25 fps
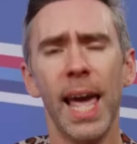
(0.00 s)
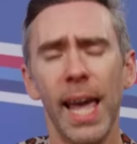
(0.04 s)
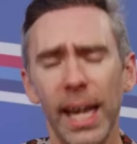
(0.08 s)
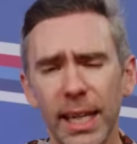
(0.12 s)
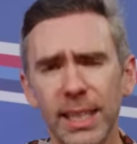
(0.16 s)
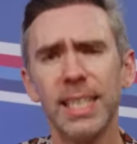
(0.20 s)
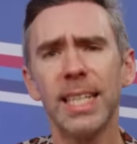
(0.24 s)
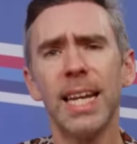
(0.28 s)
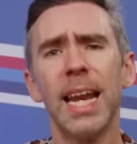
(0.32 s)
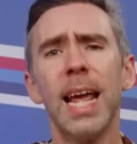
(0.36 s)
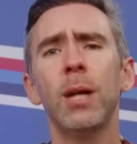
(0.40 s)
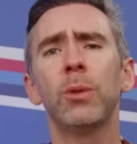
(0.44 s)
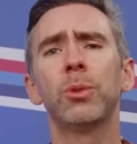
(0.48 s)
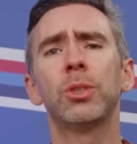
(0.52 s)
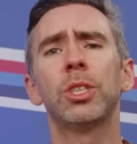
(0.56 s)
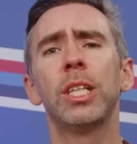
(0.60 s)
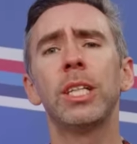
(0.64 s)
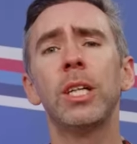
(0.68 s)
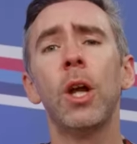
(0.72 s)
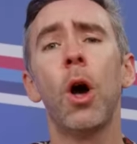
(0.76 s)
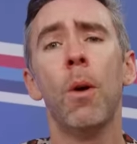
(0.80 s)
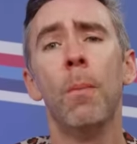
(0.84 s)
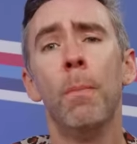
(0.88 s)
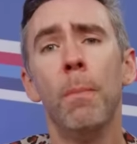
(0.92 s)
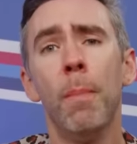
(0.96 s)
His announcing
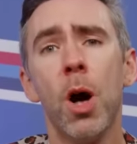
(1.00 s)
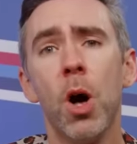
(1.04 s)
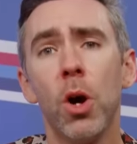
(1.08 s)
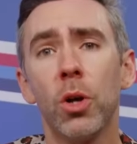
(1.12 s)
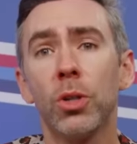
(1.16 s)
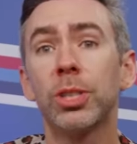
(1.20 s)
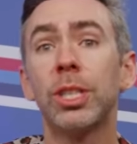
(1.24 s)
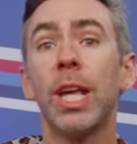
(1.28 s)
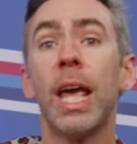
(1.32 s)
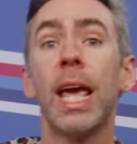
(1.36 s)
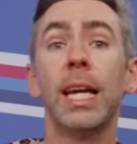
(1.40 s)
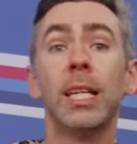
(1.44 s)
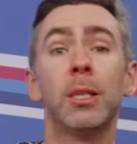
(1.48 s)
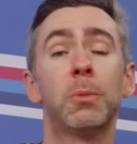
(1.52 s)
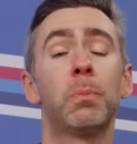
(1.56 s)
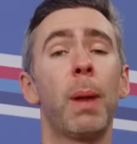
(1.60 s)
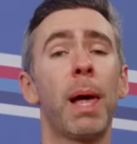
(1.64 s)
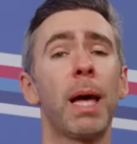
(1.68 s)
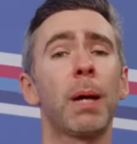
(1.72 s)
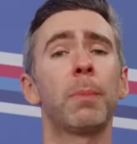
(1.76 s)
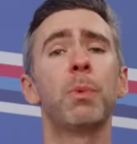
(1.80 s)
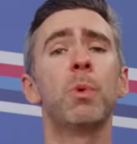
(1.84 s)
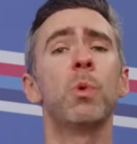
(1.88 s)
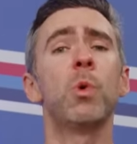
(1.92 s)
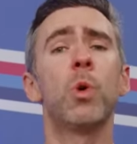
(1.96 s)
on Mox, his
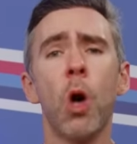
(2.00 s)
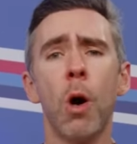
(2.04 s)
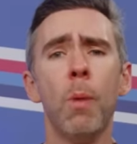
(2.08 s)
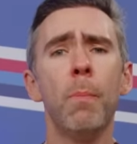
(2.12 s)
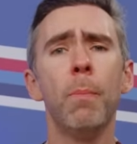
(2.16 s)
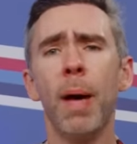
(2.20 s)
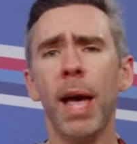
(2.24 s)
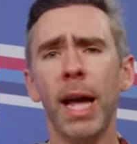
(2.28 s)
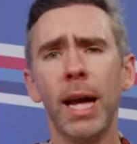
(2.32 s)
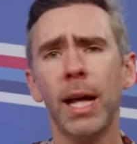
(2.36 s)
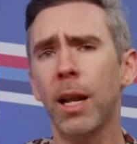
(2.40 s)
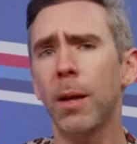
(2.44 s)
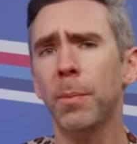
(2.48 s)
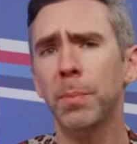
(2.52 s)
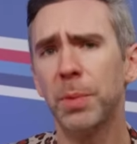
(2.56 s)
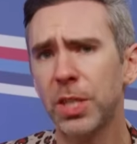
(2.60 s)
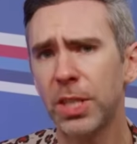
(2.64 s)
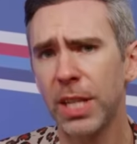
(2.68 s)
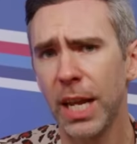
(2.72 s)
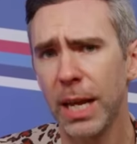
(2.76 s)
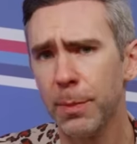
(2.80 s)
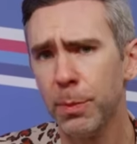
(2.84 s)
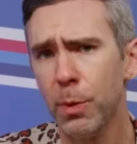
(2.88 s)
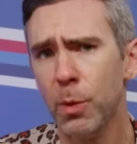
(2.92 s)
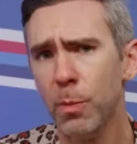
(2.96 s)
Blackpool Combat Club
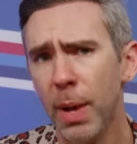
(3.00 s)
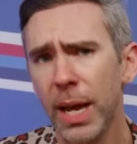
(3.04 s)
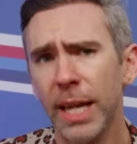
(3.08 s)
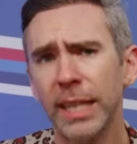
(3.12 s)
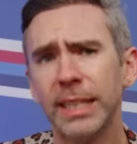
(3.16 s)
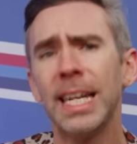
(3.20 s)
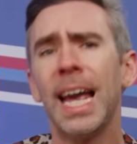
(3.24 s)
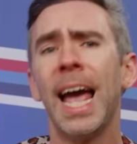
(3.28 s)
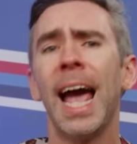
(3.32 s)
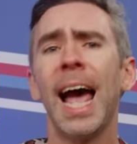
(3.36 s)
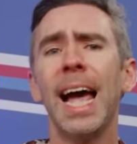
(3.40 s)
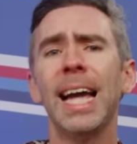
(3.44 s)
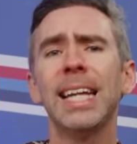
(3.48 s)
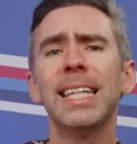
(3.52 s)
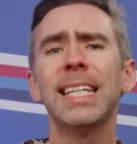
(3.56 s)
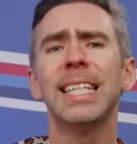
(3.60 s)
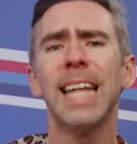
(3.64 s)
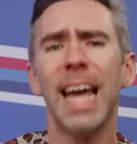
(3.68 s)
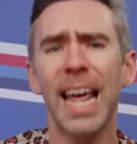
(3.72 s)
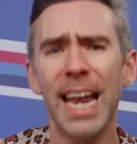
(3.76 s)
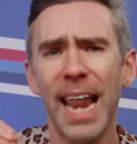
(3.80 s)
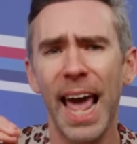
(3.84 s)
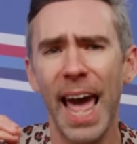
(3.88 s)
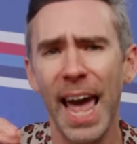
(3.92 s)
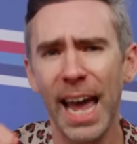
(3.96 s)
stablemate, added
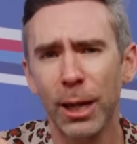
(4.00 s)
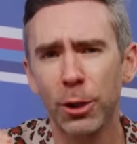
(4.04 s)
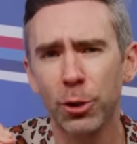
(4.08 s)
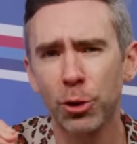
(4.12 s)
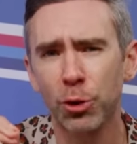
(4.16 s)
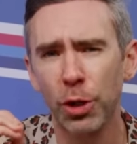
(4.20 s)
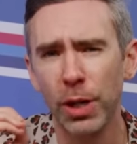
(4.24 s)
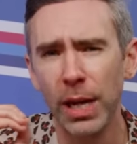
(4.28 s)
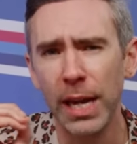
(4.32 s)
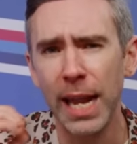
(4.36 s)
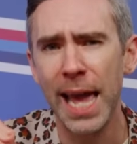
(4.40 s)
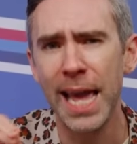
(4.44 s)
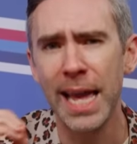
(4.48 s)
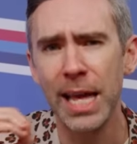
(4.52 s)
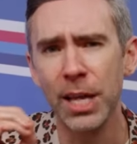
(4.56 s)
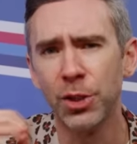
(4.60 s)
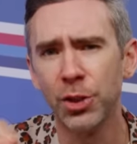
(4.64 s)
an extra layer